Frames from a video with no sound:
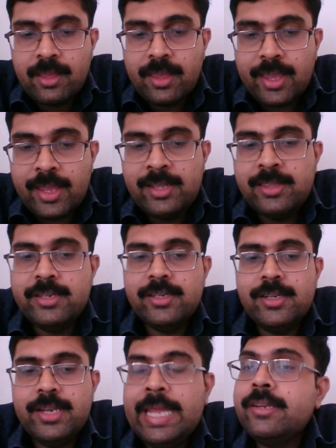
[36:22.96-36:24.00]
in the
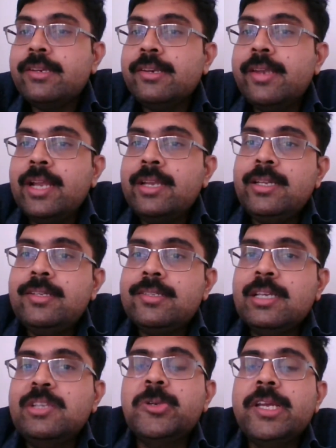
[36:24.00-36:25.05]
late 19th
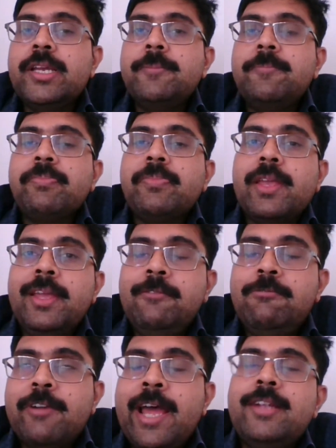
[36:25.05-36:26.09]
century in
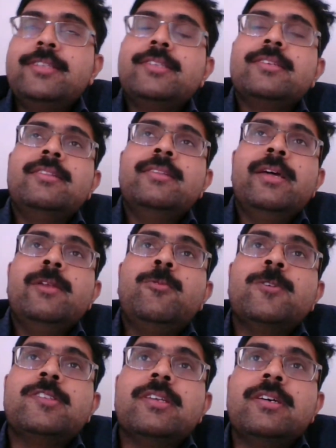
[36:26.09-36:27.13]
France, there
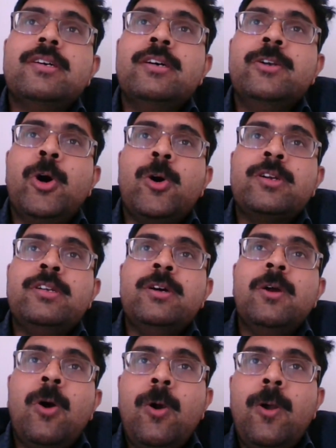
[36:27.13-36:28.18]
was a doctor
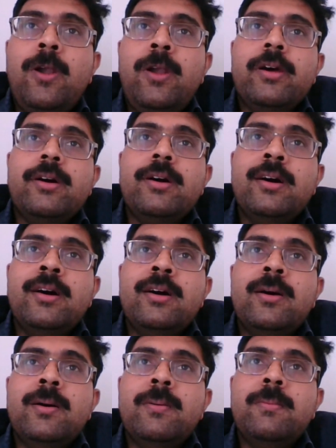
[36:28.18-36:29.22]
called
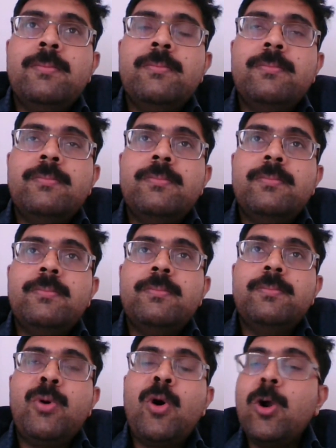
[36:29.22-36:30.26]

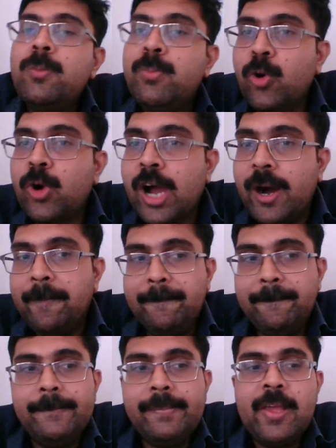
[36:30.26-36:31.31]
Paul Broca,
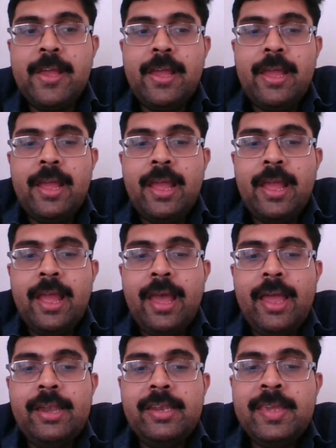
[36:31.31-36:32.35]

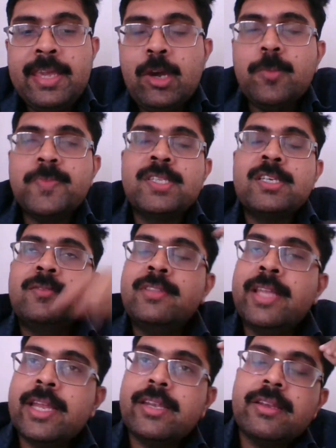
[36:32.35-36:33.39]
and he observed
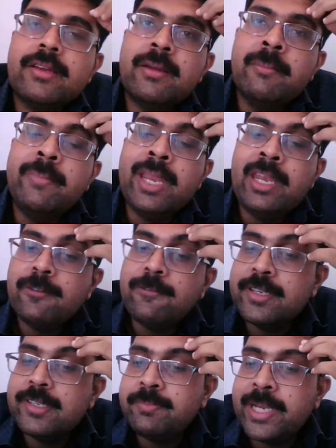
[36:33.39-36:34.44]
that many of
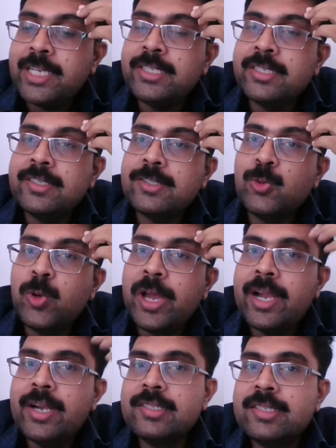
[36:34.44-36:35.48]
his patients who
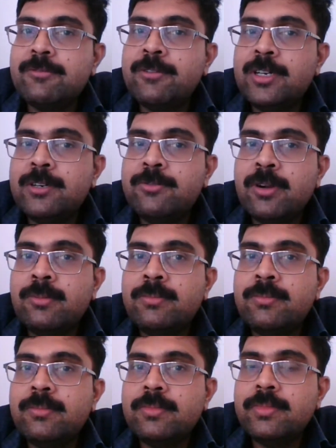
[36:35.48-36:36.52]
had suffered
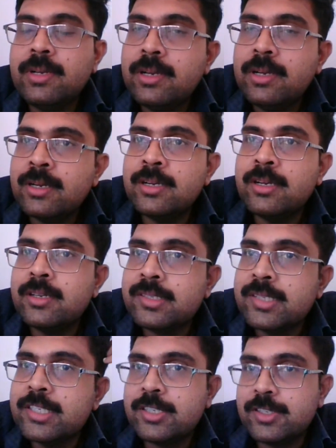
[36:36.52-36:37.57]
from
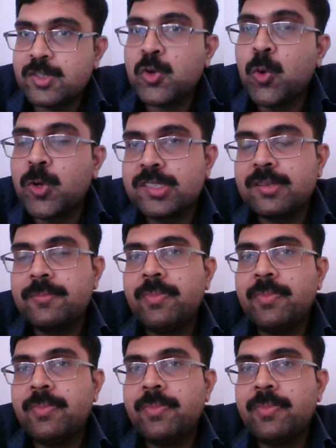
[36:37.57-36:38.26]
such strokes,